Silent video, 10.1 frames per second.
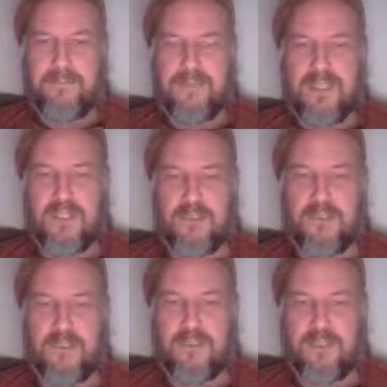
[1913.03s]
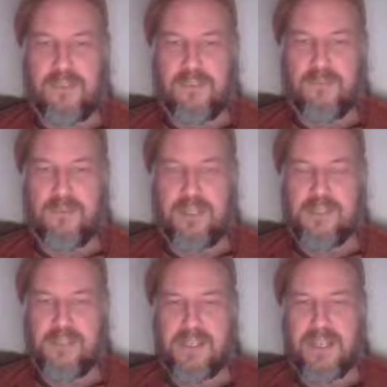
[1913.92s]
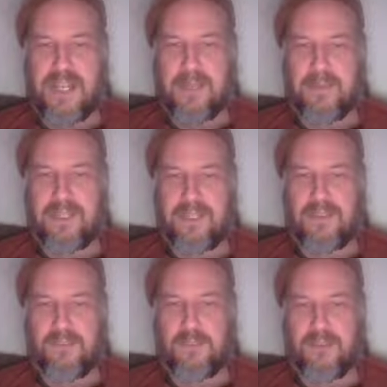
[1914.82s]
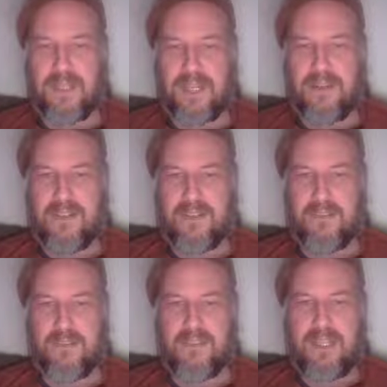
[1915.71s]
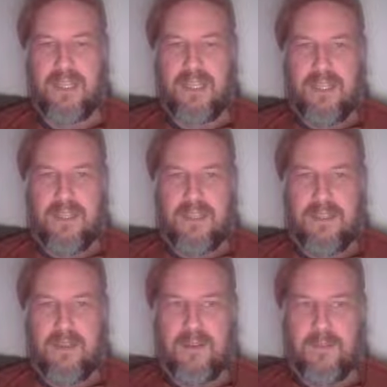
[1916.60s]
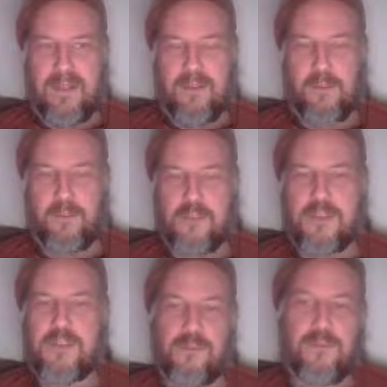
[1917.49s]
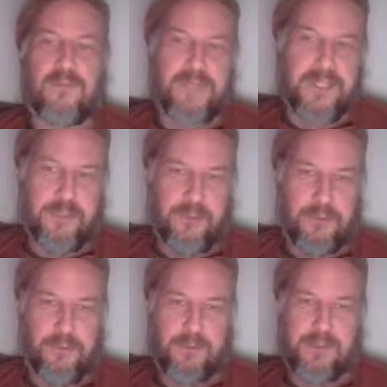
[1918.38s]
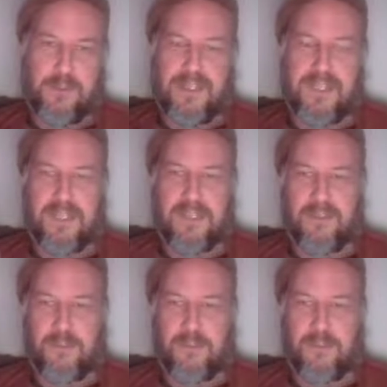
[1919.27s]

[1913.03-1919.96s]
consistent functioning happening in certain areas. And there are structural features, which we can get into